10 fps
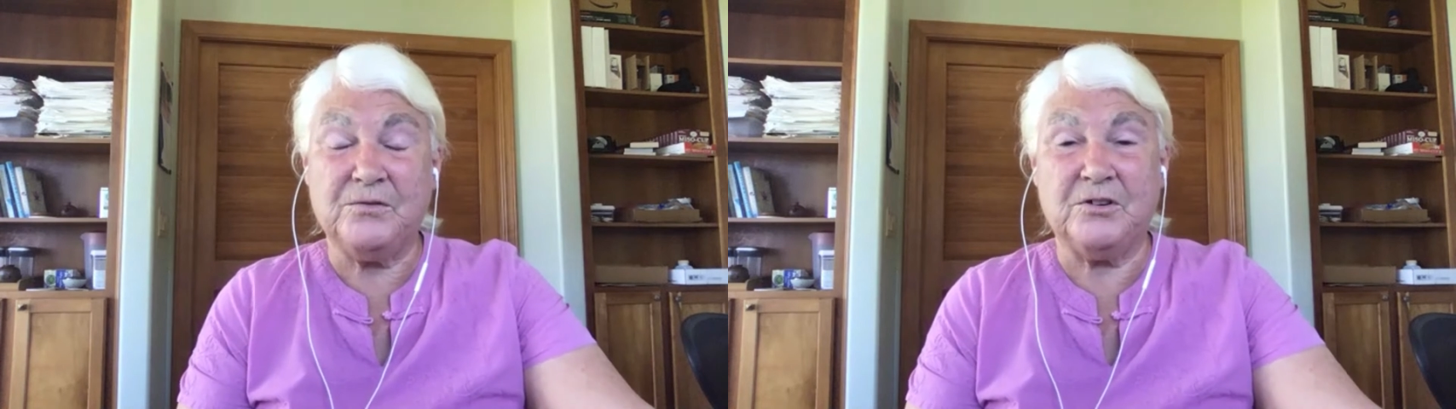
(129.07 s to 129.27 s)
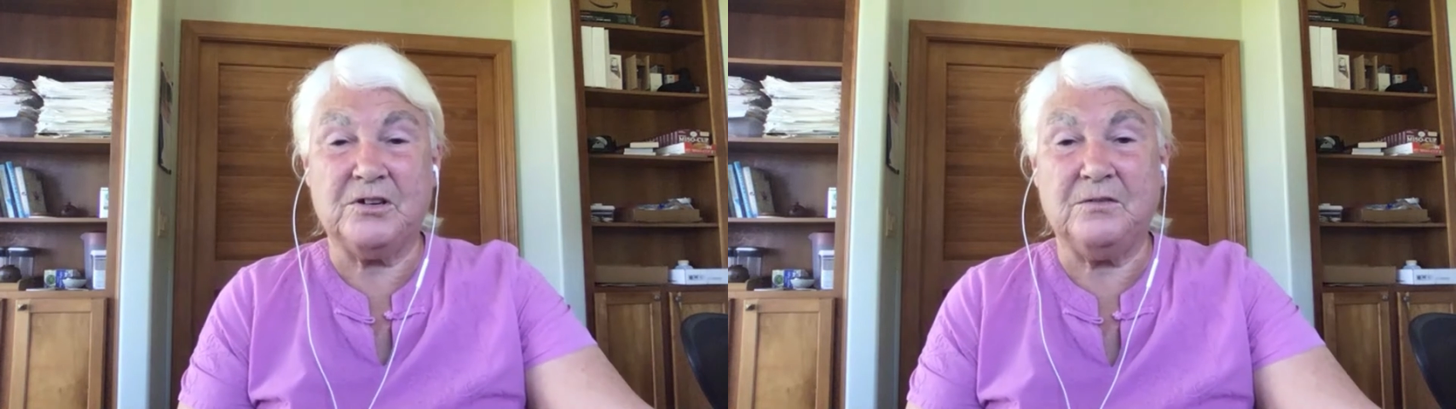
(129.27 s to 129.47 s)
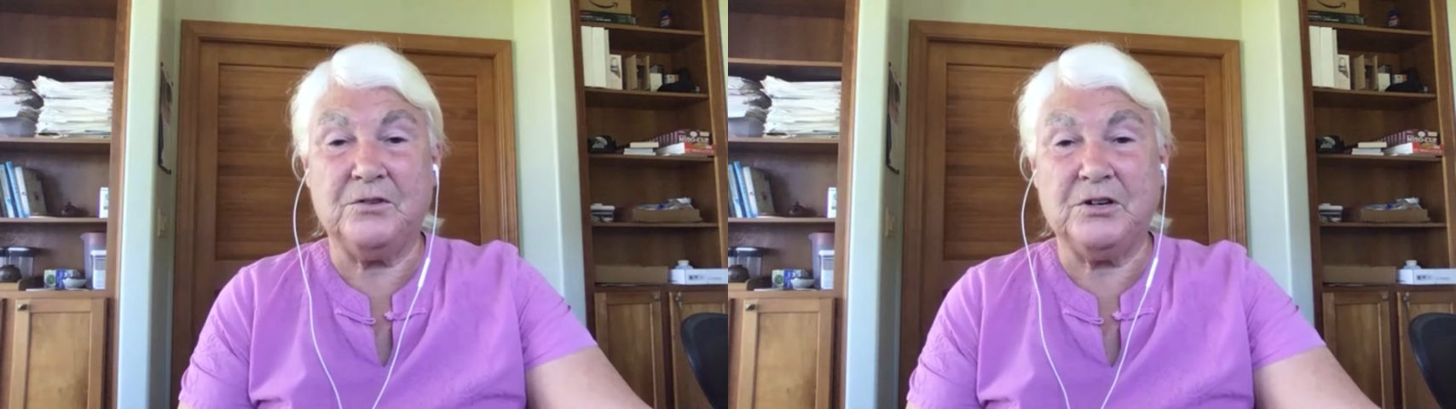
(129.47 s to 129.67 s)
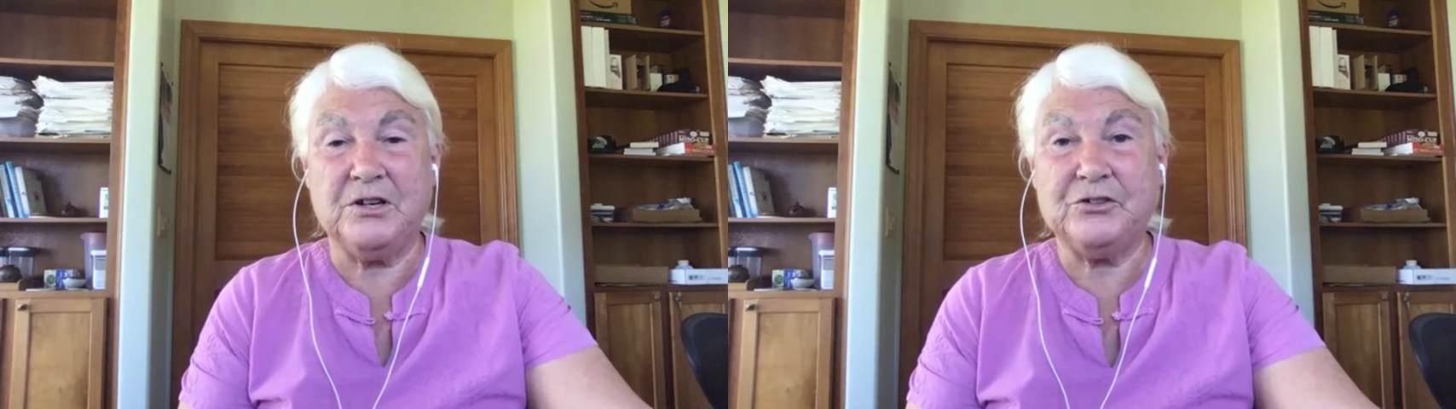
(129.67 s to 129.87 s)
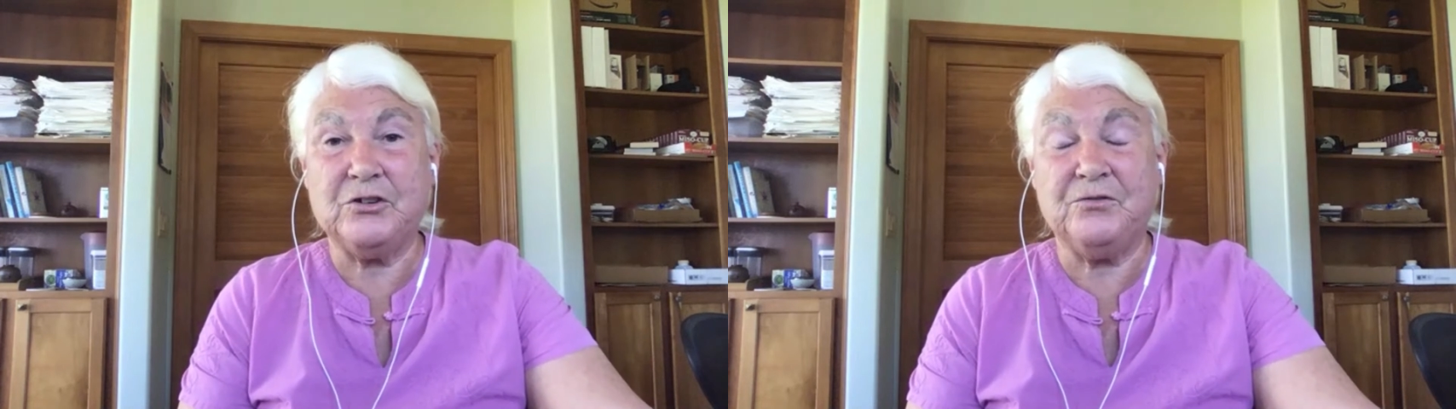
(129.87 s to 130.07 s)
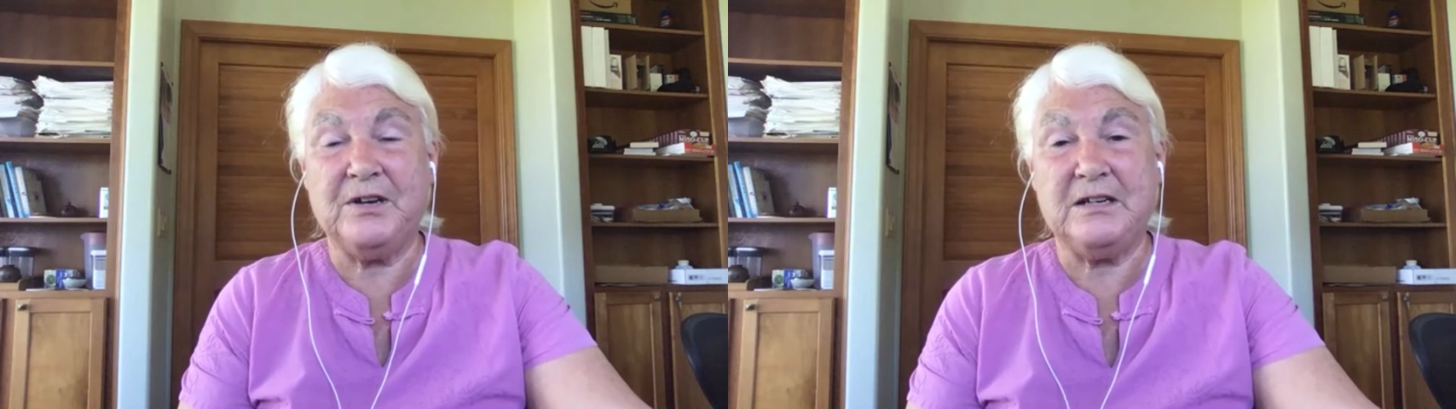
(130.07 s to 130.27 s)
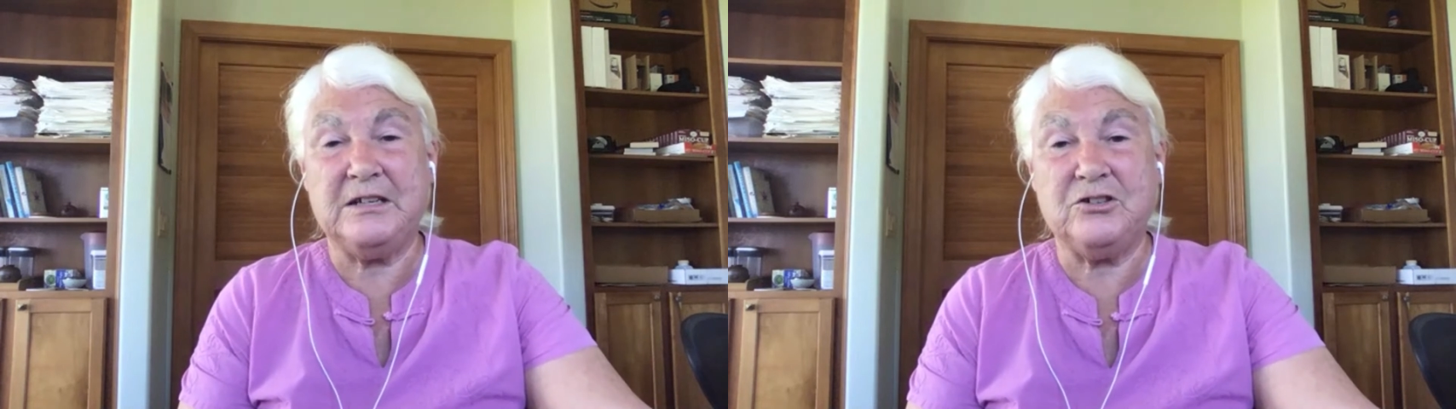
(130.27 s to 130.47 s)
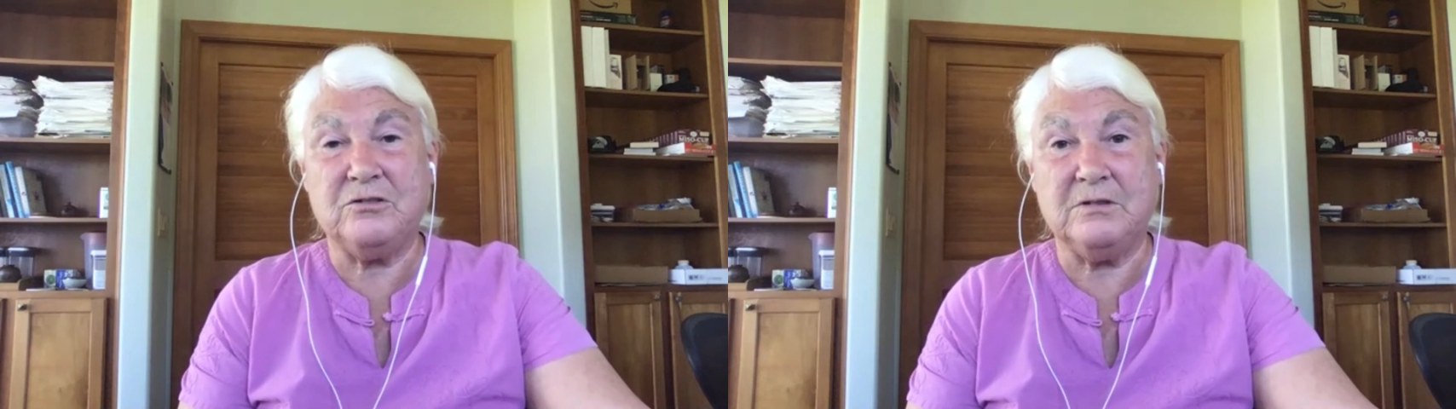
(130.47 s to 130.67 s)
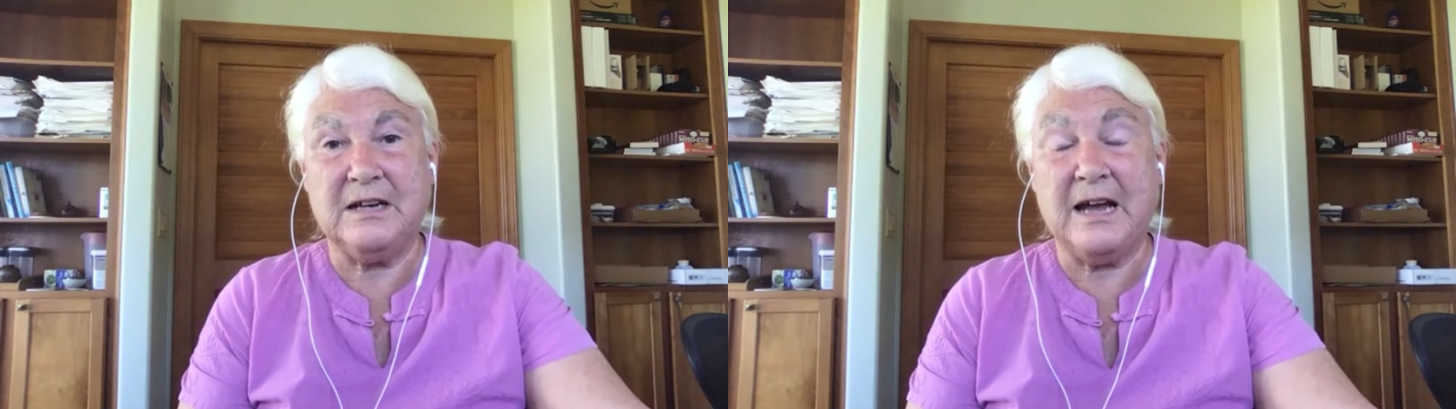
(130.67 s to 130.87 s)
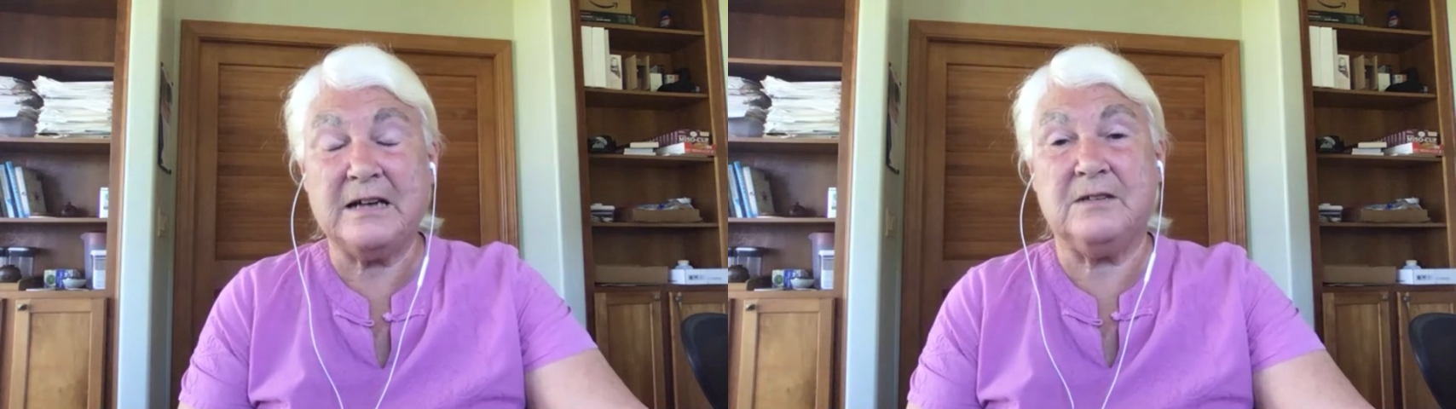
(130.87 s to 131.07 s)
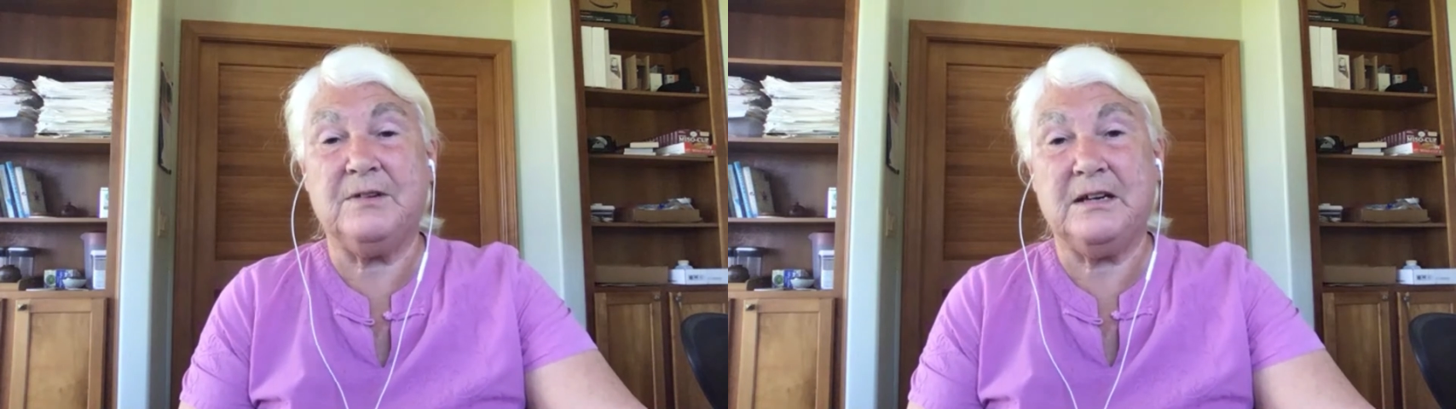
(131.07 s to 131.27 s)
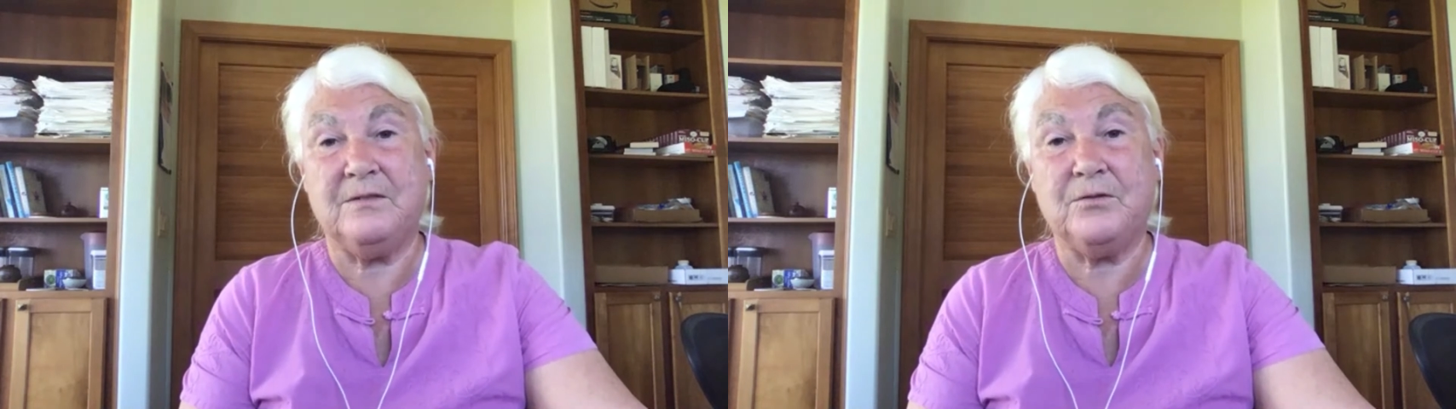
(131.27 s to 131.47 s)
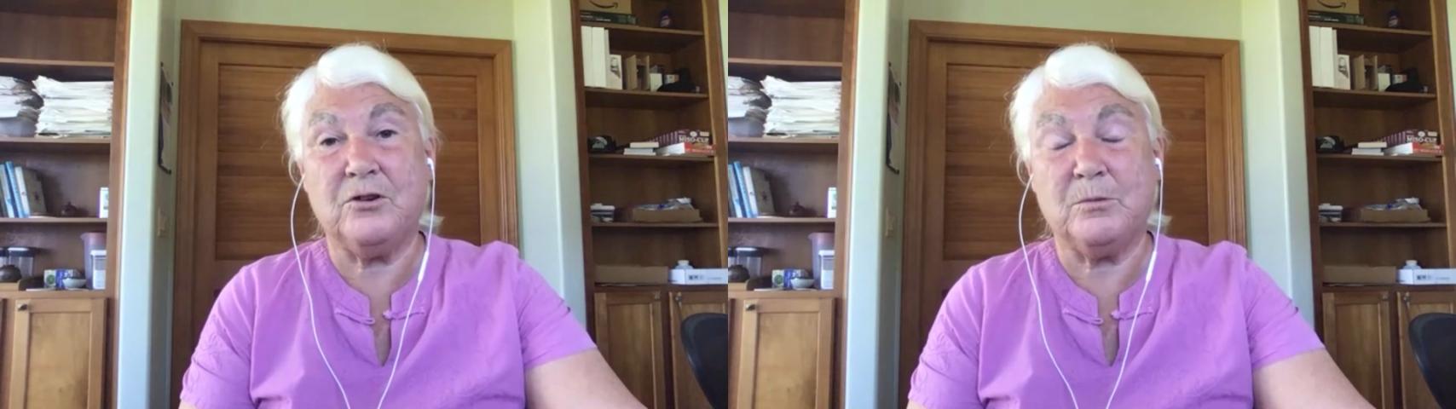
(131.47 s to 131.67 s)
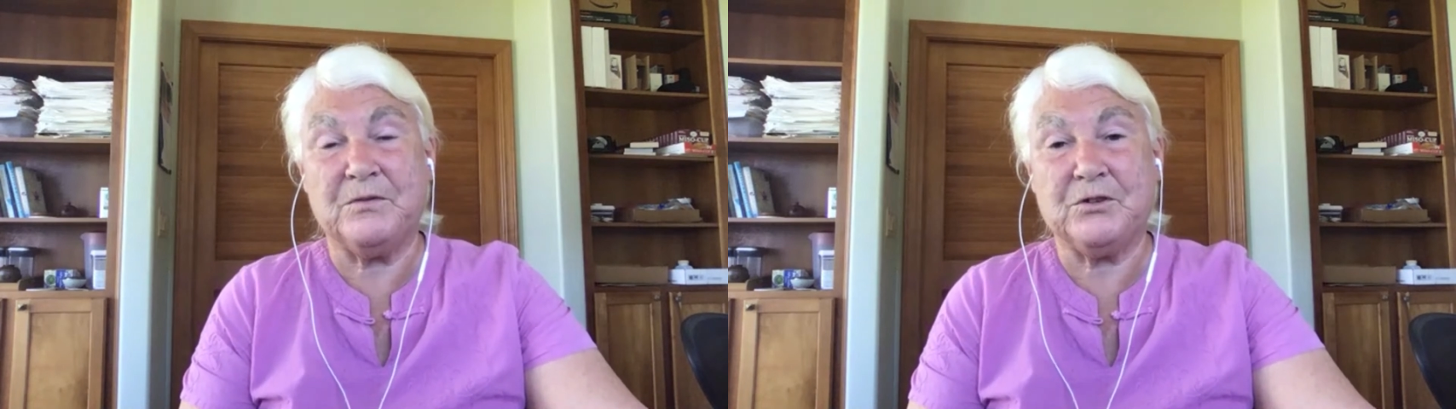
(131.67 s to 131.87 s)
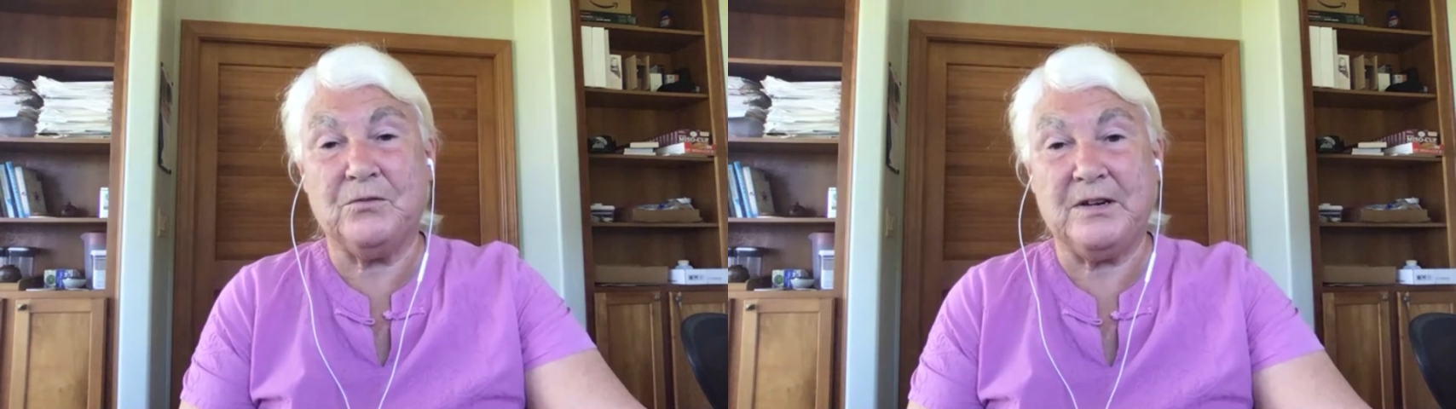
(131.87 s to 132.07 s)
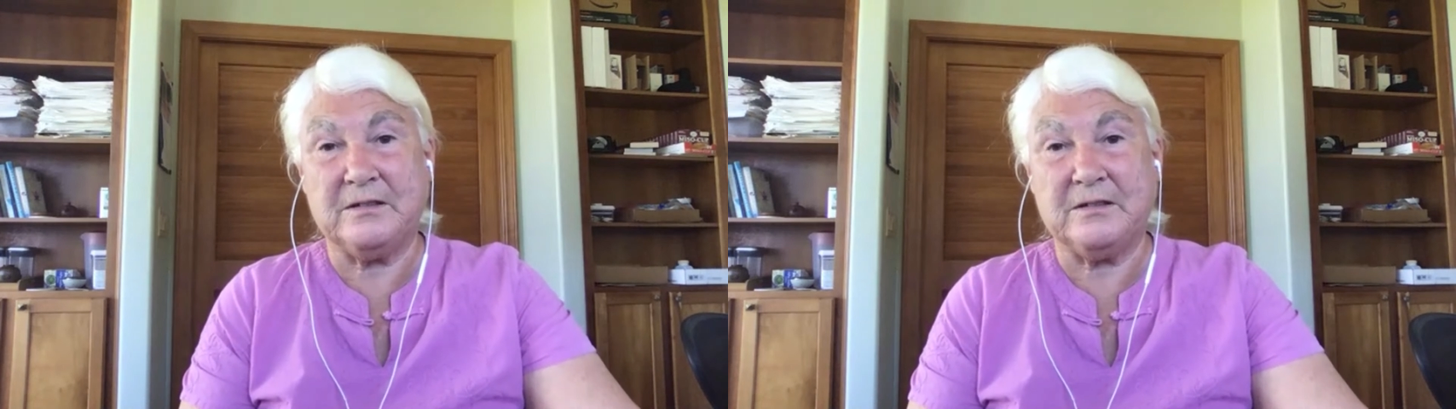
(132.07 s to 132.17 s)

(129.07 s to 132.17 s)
for converting sulfate into an activated form of sulfate.